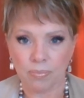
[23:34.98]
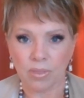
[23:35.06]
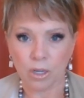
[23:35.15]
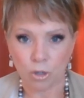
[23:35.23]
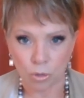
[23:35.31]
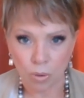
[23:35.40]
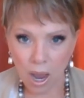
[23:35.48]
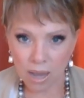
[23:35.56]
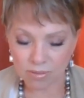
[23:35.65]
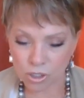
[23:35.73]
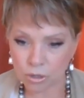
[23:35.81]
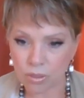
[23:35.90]
that
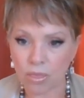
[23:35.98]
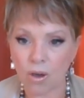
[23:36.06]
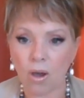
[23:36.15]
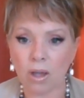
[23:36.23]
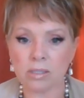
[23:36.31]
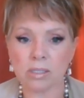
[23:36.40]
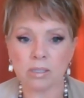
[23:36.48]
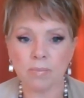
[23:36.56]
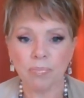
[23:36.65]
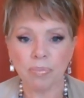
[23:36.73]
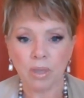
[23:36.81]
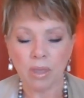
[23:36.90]
drives your thoughts,
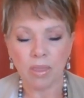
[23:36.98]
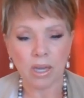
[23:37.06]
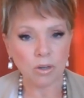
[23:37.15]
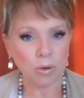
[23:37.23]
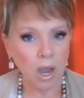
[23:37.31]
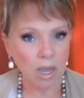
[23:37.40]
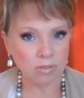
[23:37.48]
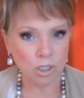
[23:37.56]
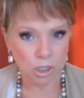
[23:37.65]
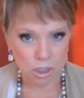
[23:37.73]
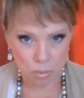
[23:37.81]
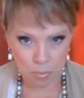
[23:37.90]
that drives
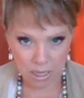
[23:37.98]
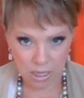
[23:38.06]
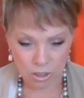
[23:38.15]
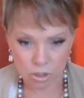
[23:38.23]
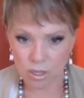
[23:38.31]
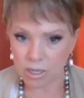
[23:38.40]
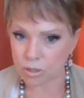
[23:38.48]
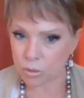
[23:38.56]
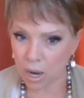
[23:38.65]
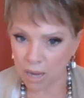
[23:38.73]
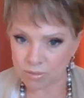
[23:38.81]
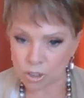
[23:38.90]
your speech, that
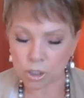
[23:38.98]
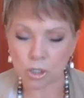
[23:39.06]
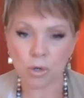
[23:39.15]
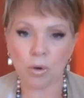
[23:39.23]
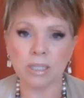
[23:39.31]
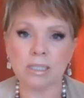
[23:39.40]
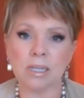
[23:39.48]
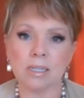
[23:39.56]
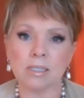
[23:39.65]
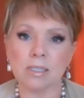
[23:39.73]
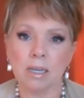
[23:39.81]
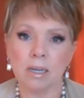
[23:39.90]
drives your
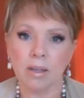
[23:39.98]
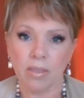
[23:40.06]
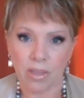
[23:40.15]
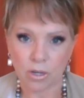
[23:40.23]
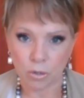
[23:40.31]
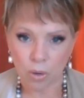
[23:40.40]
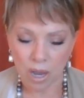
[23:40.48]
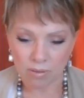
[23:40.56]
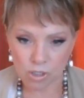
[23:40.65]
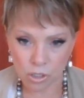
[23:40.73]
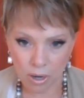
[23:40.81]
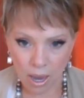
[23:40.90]
choices, that
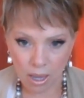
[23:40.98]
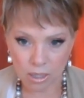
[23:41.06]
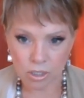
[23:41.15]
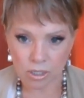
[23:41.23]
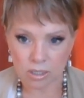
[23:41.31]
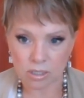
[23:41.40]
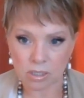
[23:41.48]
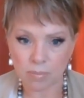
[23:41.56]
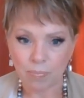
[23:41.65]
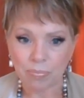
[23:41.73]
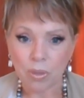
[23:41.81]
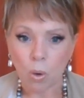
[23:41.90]
drives your actions?
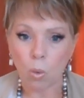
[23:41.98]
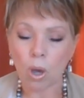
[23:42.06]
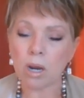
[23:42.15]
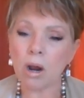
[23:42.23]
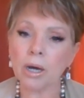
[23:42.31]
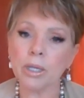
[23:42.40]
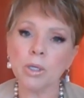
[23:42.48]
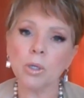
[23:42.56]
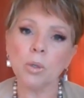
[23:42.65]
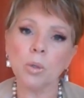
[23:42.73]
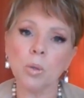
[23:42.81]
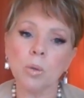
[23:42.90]
What are
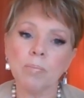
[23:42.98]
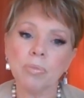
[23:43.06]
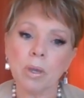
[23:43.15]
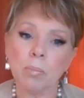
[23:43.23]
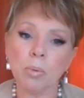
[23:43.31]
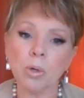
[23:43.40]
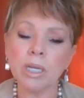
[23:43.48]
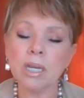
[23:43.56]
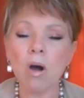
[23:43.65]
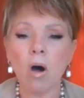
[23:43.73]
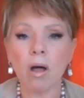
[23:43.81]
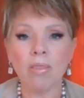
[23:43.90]
you
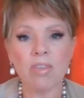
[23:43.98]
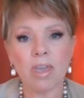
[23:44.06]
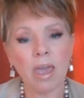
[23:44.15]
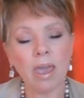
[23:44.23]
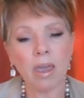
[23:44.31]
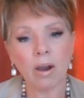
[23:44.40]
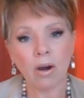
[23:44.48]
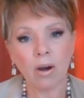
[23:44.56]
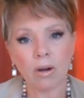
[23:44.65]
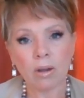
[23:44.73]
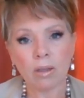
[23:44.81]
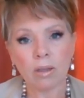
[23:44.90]
putting on the air